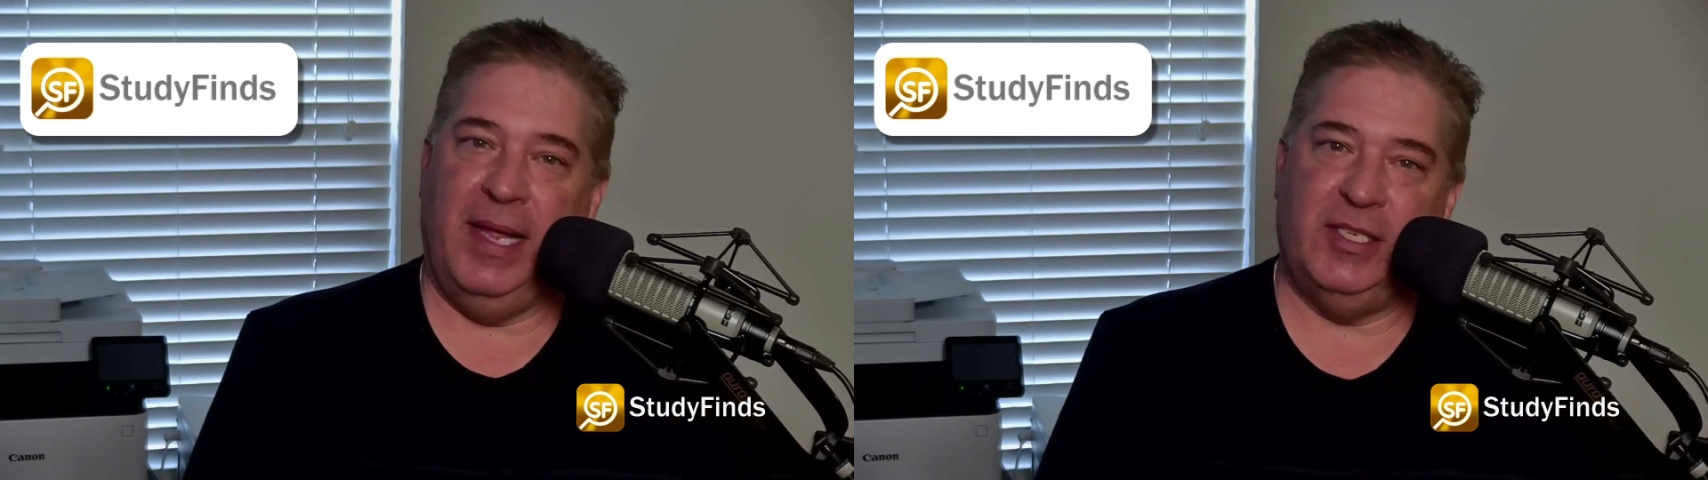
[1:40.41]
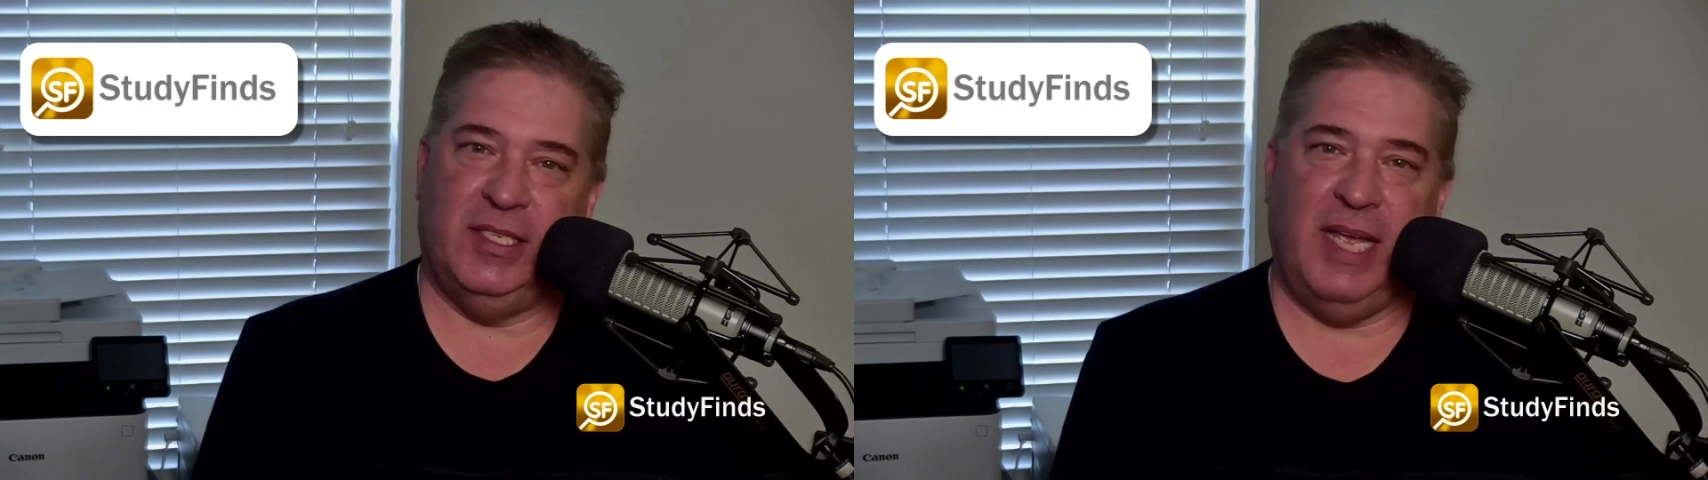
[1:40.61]

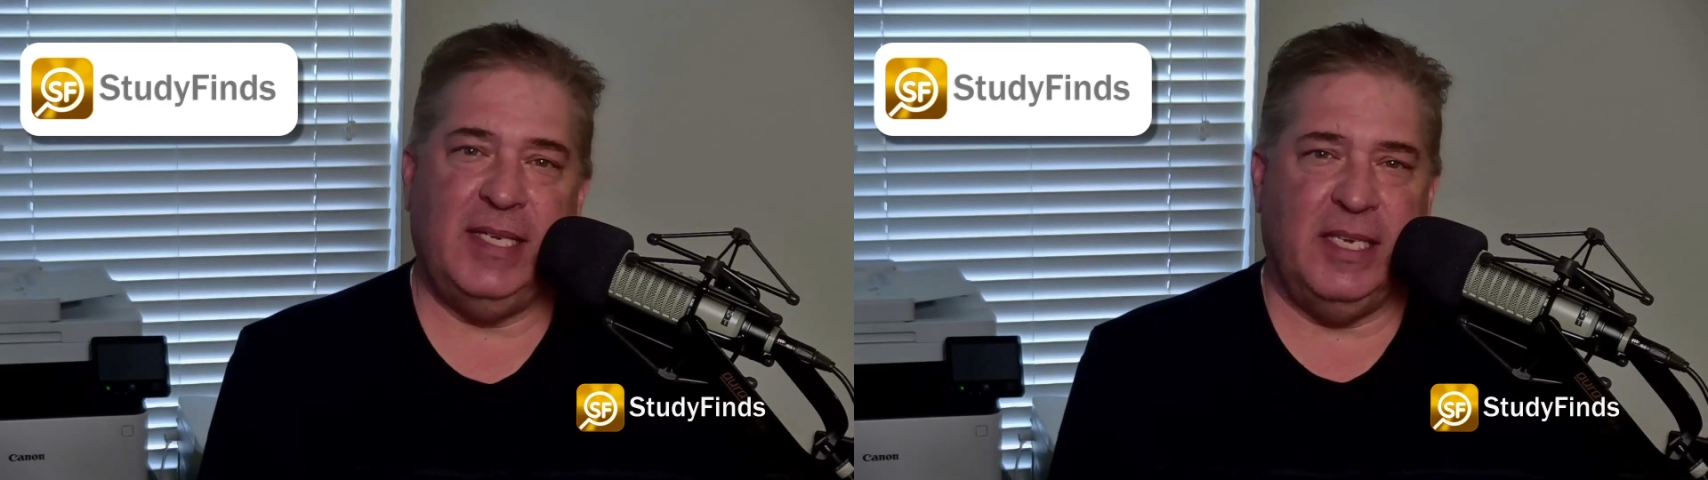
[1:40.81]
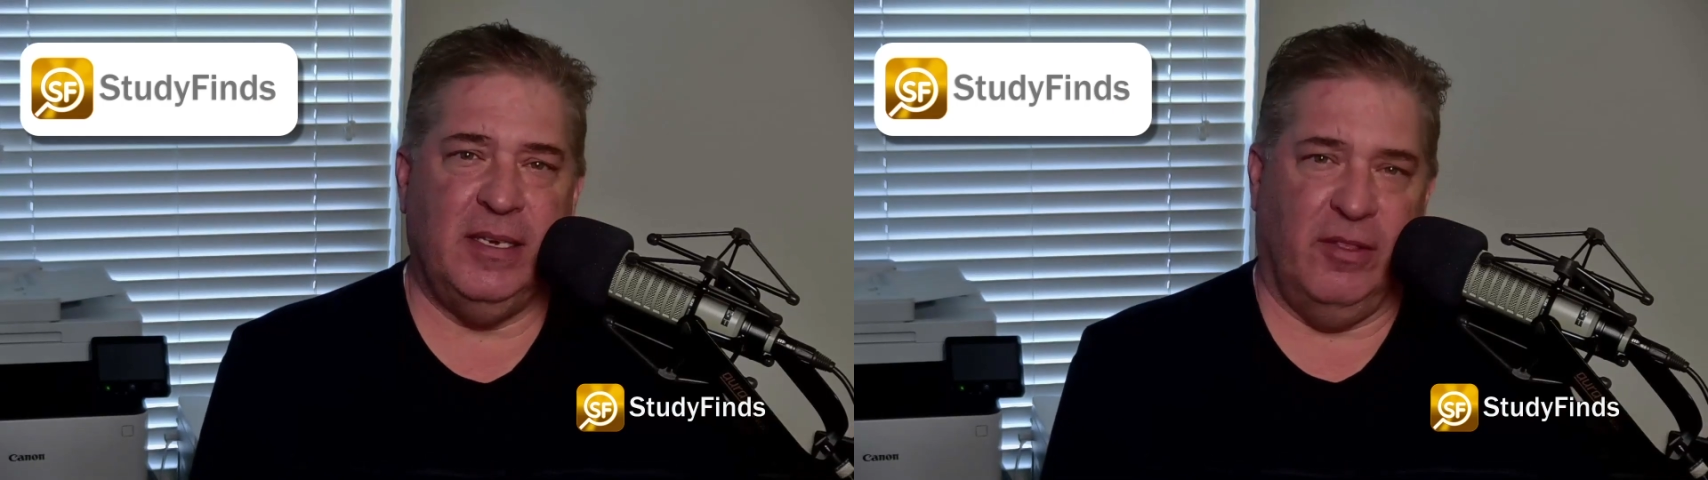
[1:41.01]
ages
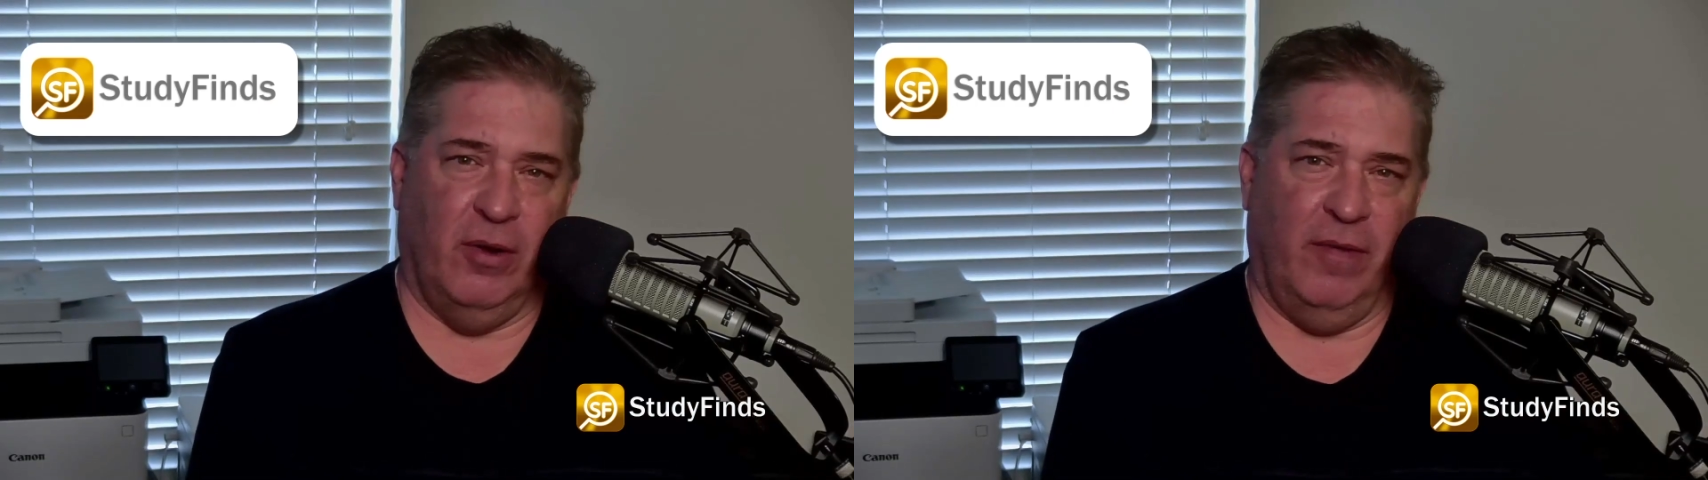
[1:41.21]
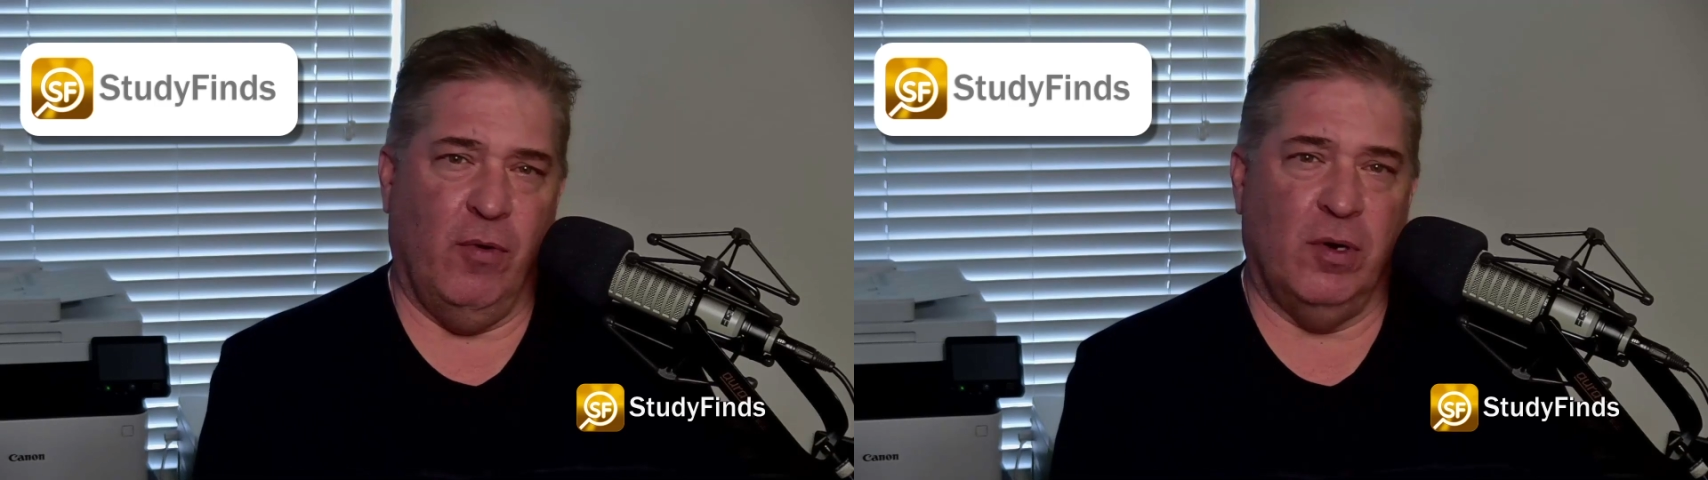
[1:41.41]
18 to
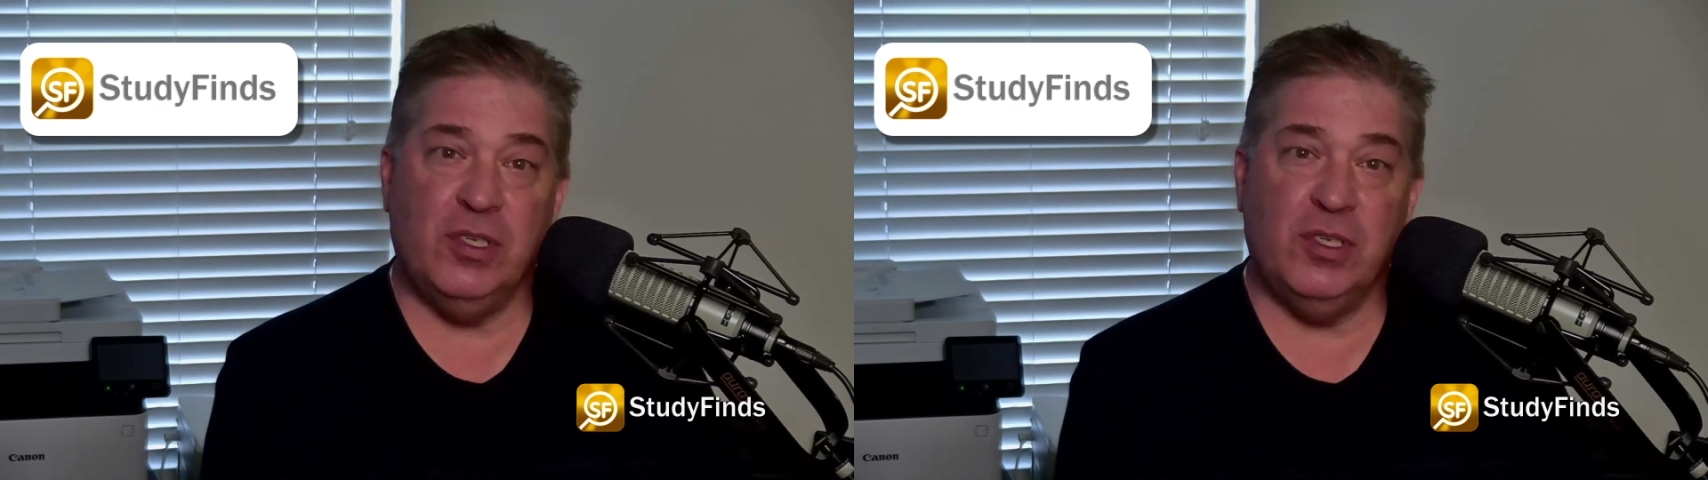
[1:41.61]
34